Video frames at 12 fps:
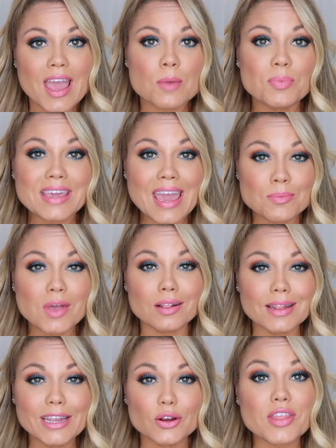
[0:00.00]
it became
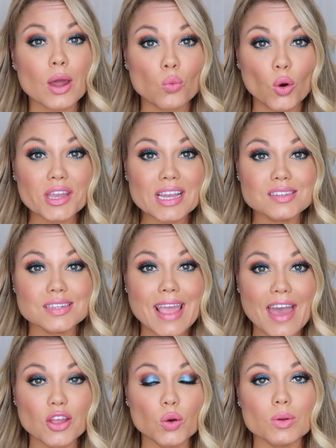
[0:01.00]
clear that working
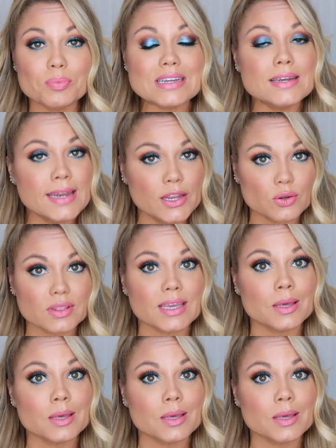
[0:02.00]
together would be nearly